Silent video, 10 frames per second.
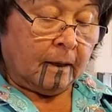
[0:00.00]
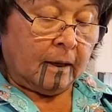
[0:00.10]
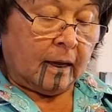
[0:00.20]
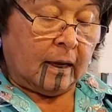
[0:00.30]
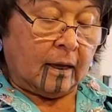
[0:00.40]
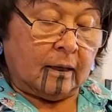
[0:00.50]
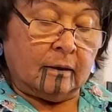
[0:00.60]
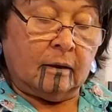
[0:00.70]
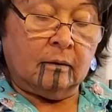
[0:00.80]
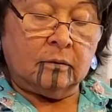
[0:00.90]
and
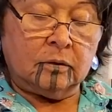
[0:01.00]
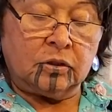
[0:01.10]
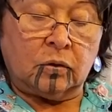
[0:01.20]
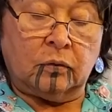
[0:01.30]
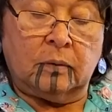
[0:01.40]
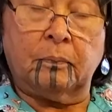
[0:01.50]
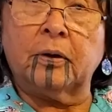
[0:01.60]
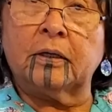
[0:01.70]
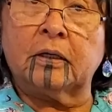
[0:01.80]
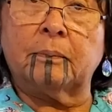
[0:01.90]
show the
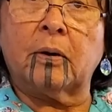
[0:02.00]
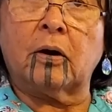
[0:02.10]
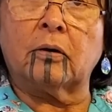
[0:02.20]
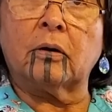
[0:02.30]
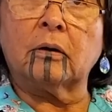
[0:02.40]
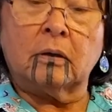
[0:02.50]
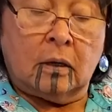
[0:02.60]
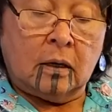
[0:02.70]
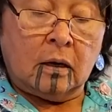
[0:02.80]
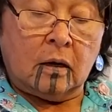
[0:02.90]
printed part
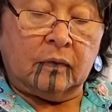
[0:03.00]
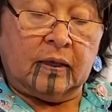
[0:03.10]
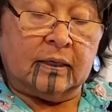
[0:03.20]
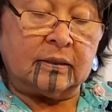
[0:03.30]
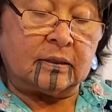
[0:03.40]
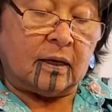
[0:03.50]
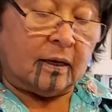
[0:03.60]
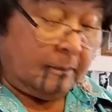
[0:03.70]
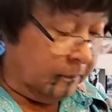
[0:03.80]
on the inside.